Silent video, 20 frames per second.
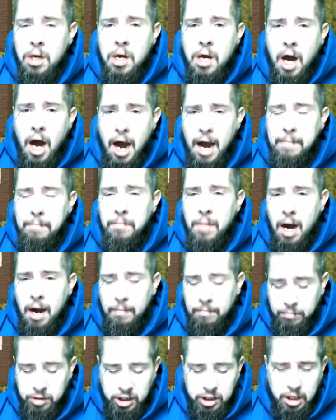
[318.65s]
I'm
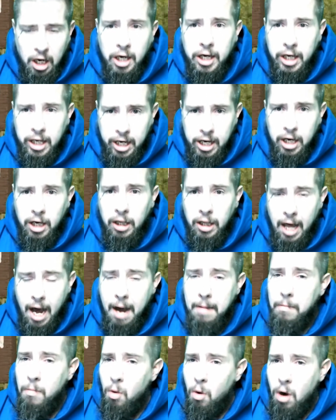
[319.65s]
sucking in a lot
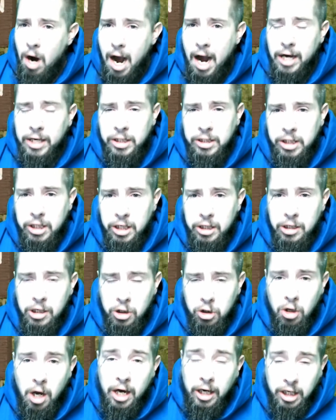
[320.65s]
more oxygen to
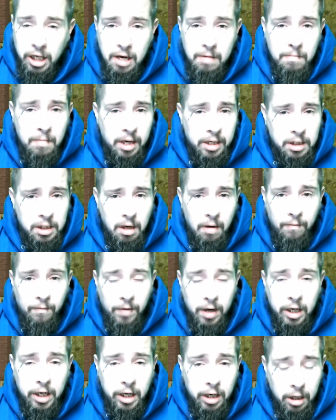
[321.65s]
try to keep myself
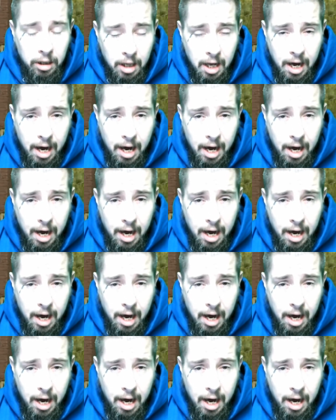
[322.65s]
fucking alive.